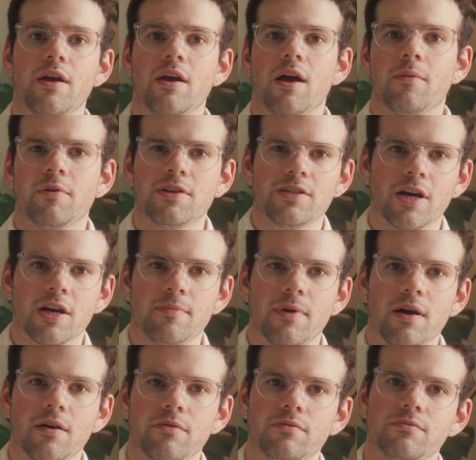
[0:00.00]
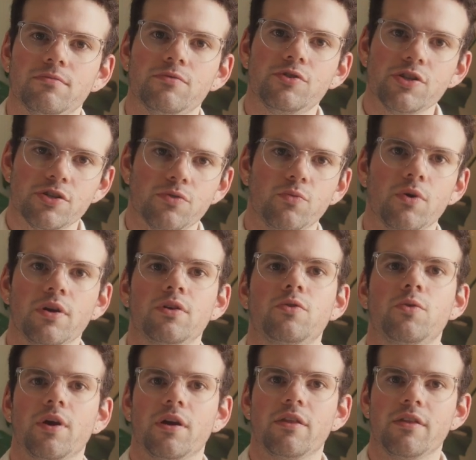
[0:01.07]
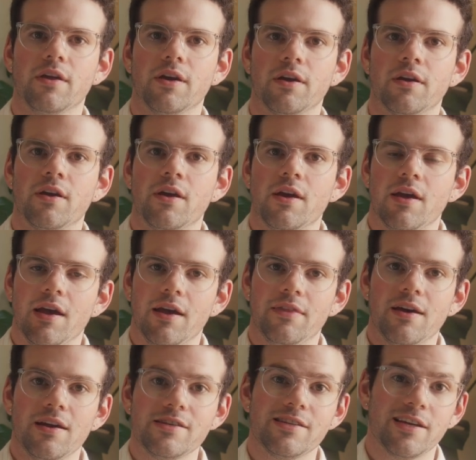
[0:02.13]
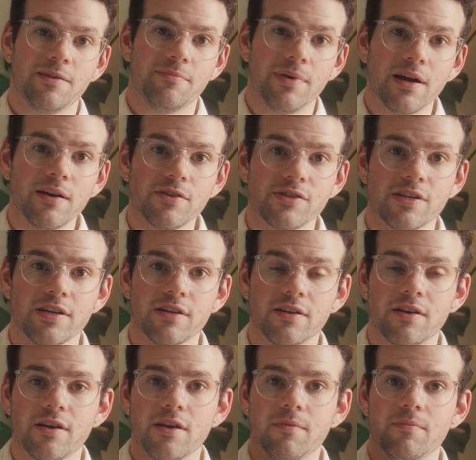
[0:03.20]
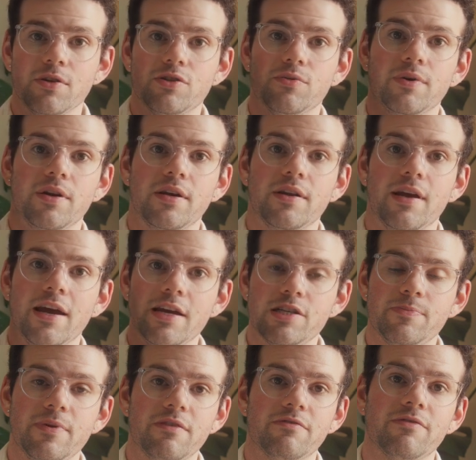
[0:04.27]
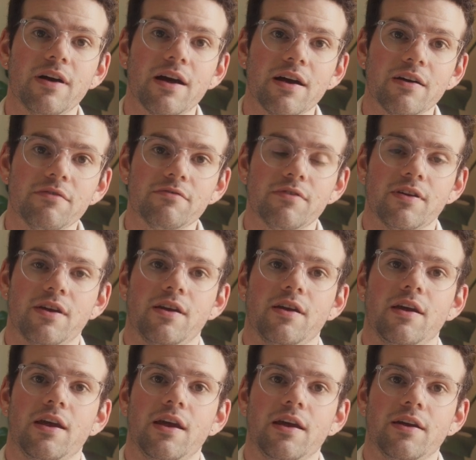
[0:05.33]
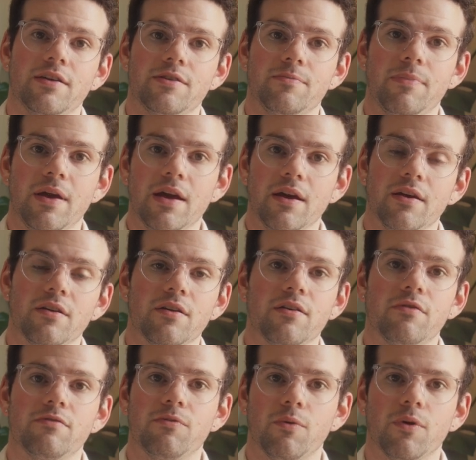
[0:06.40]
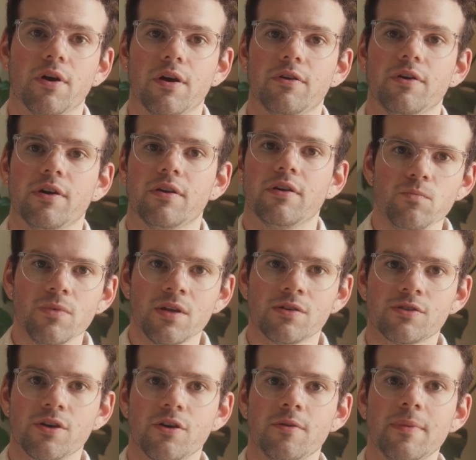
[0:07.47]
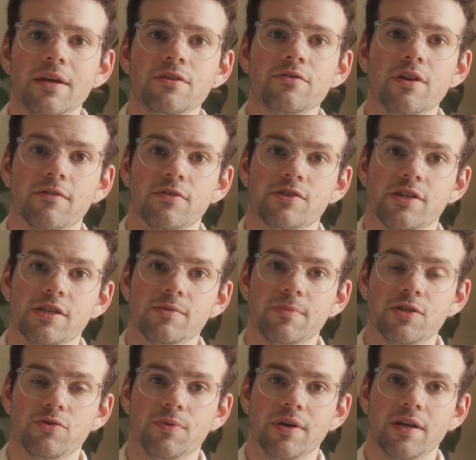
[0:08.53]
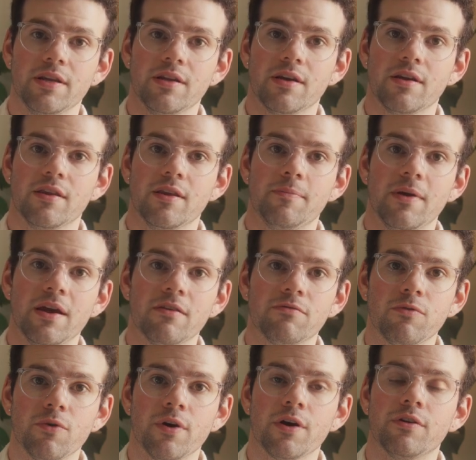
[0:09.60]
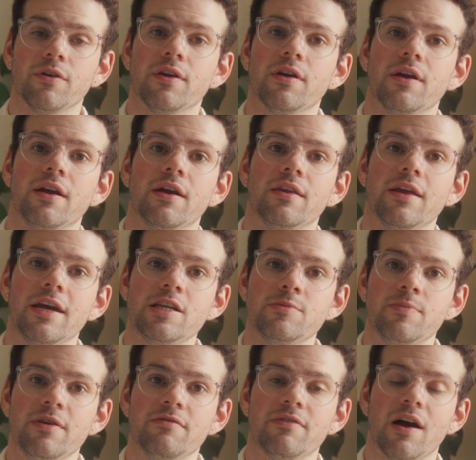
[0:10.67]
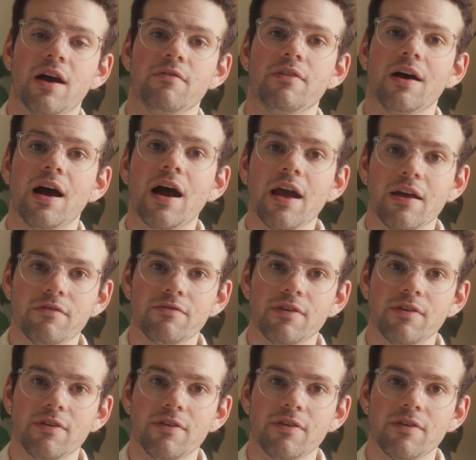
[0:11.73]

I'm going to talk about just one quick thing, and that is the comparison between H P five and Pan four hundred. So the main two differences between the Pan four hundred and the H P five that I have